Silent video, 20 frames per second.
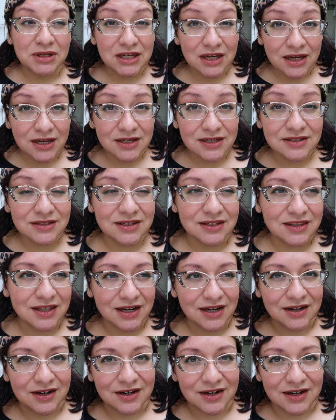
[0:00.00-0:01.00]
because
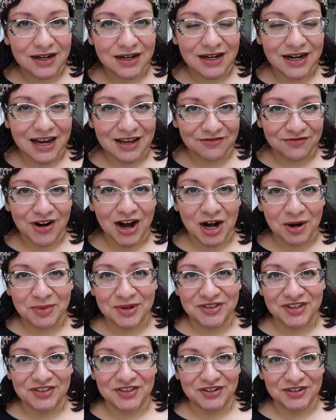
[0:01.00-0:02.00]
their
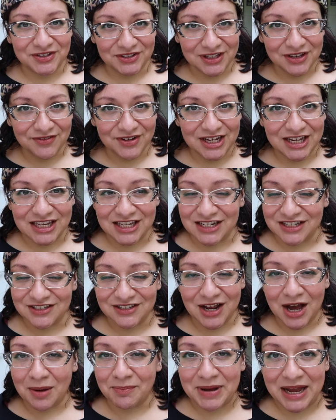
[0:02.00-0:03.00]
environment that they're living in is
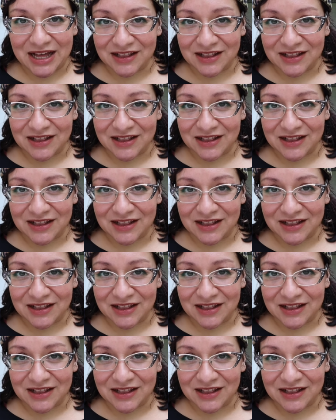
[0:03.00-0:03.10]
not